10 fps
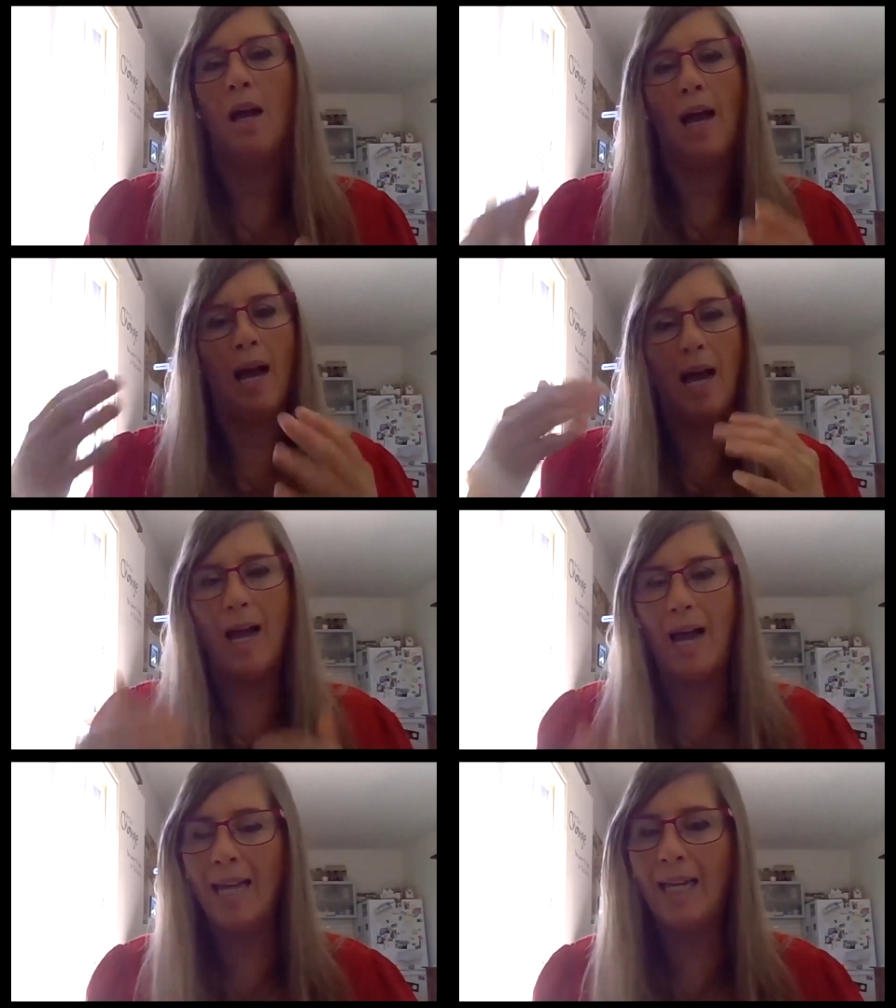
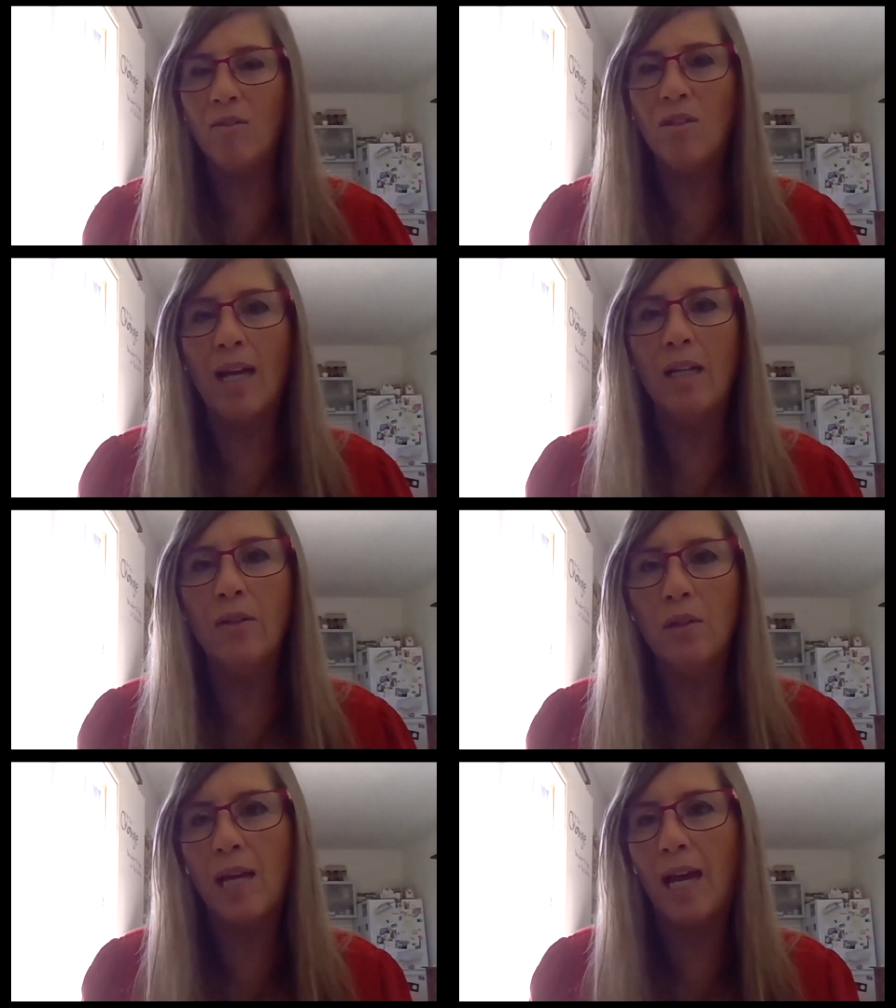I can tell
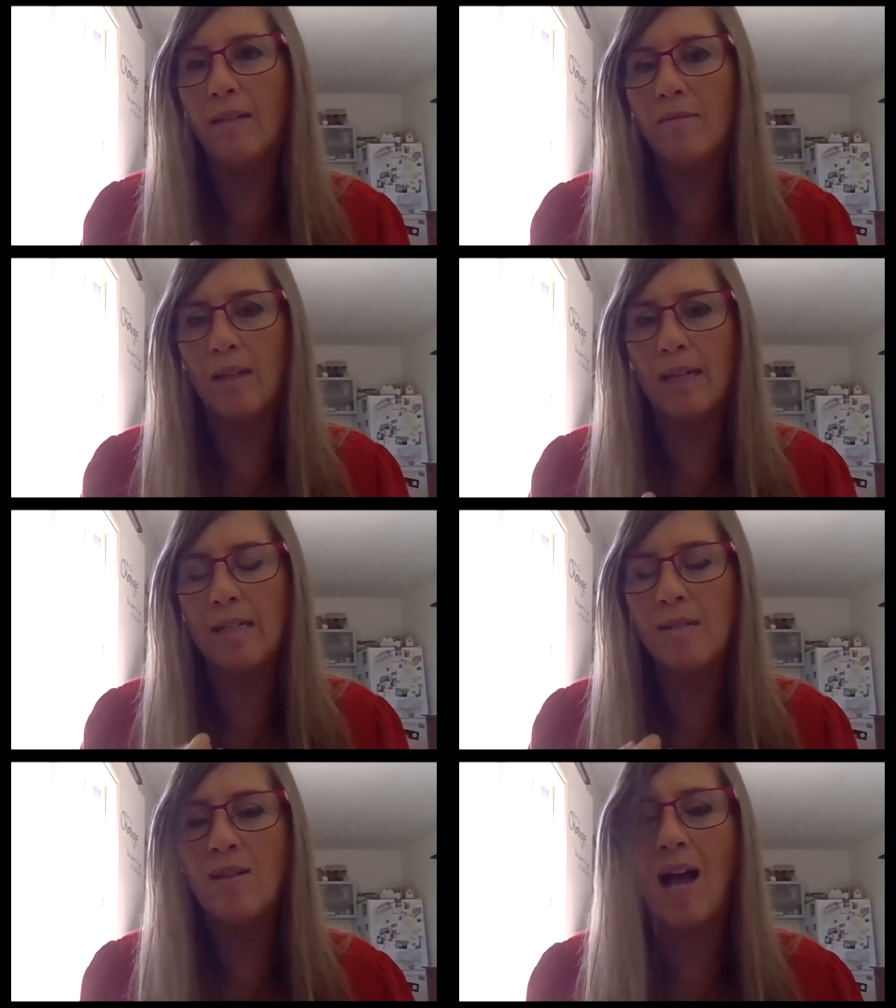you that
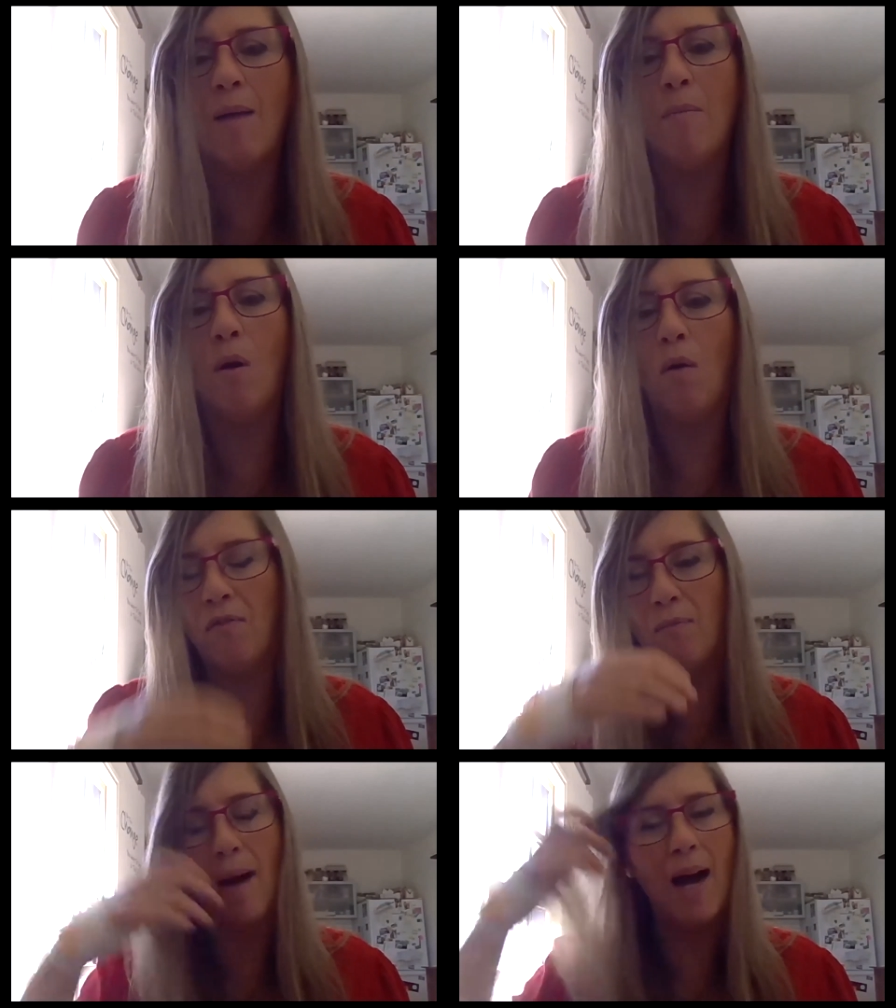some
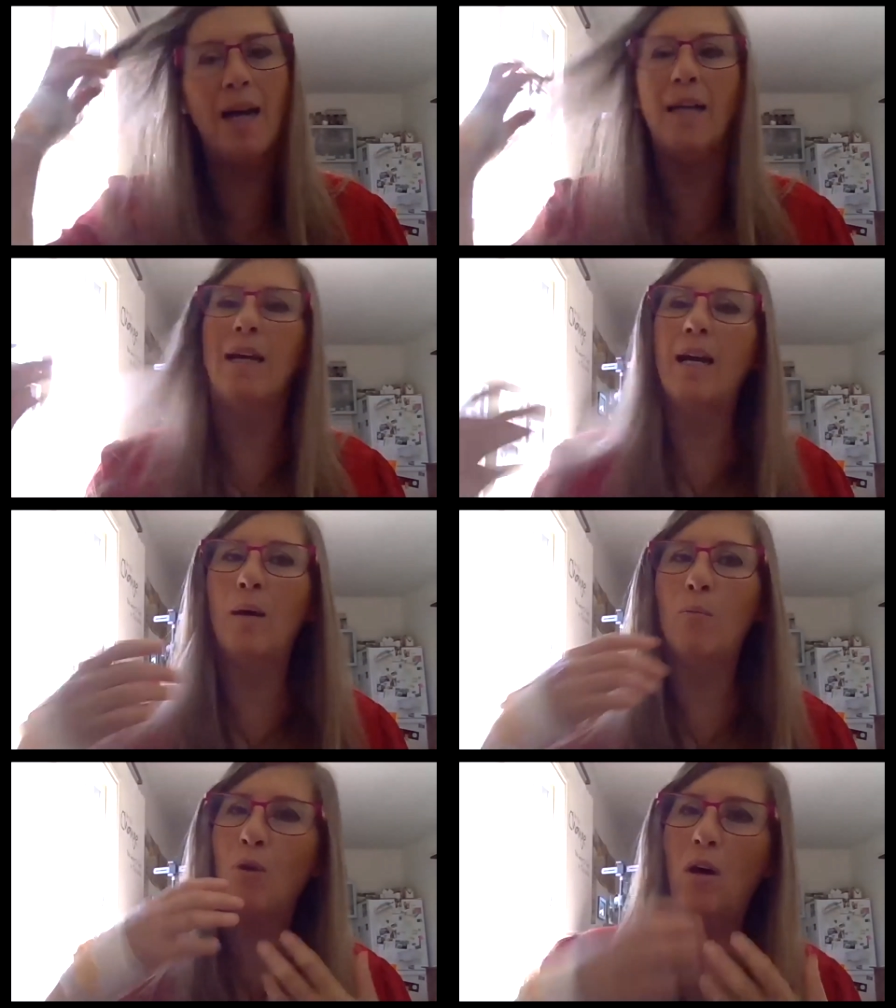of my
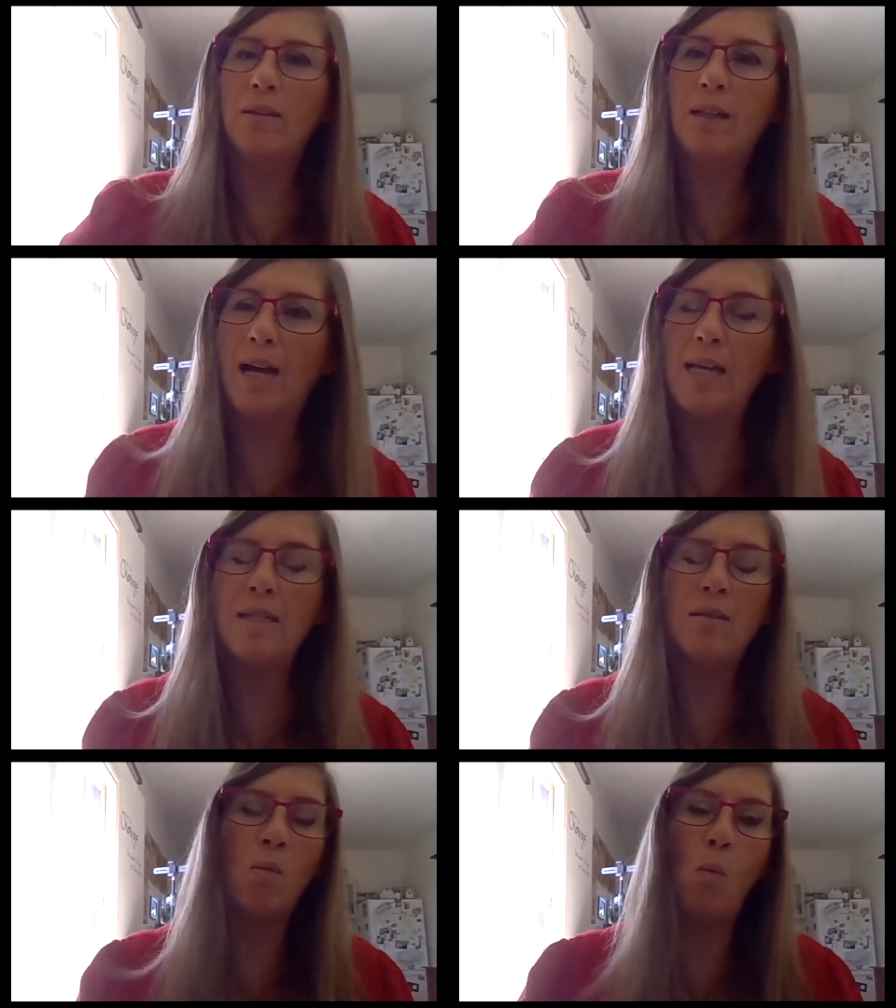
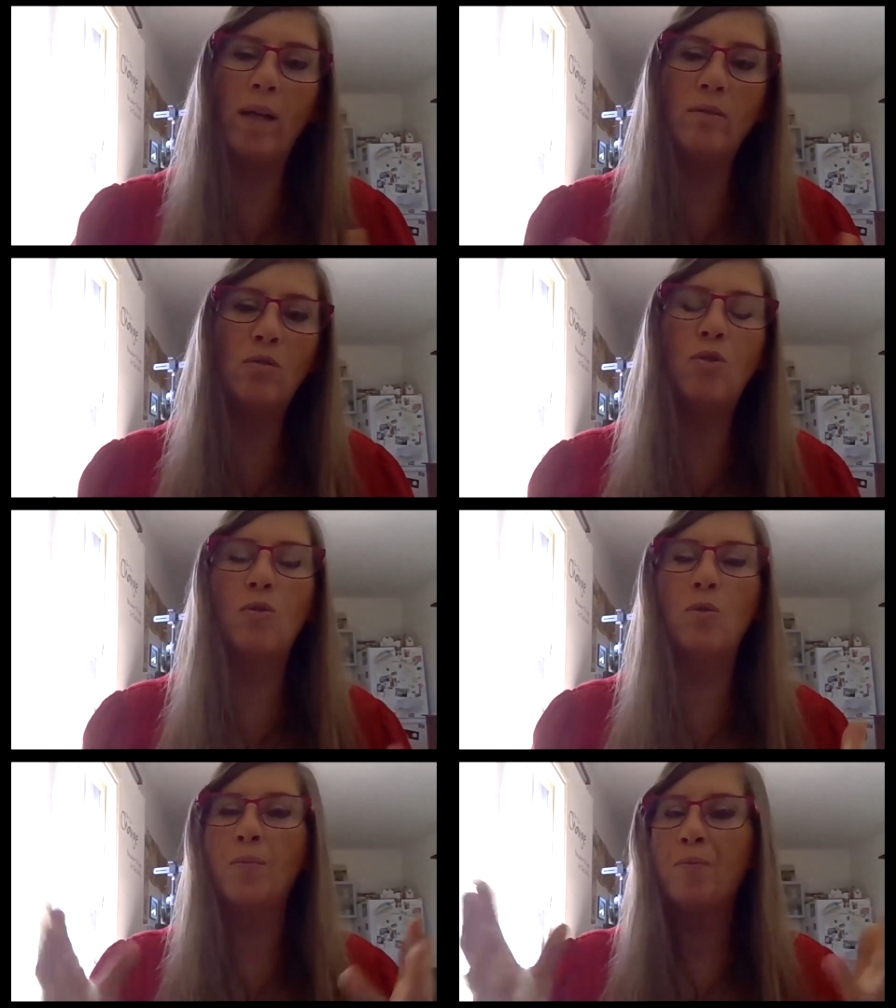broadcasts went
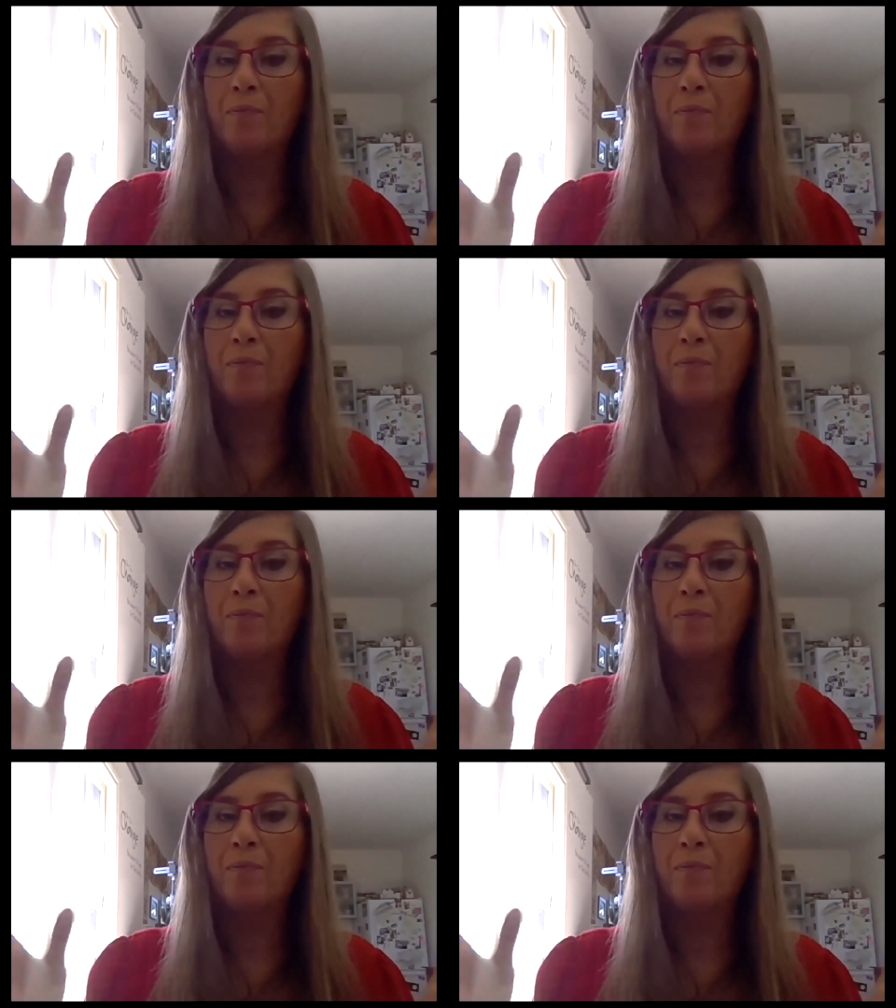to